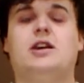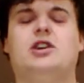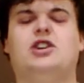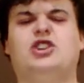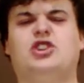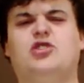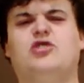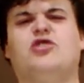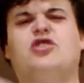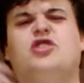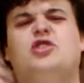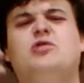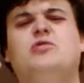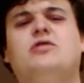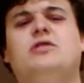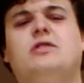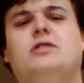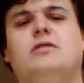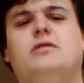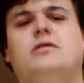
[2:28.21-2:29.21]
You're
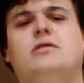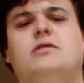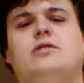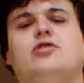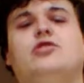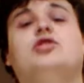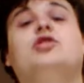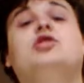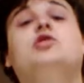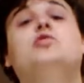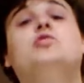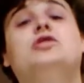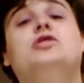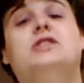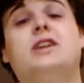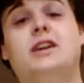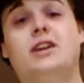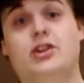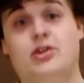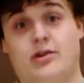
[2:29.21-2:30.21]

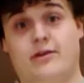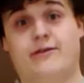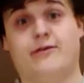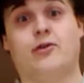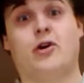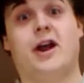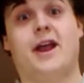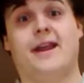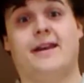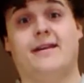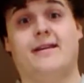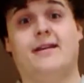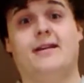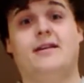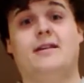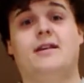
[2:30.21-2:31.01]
using your friend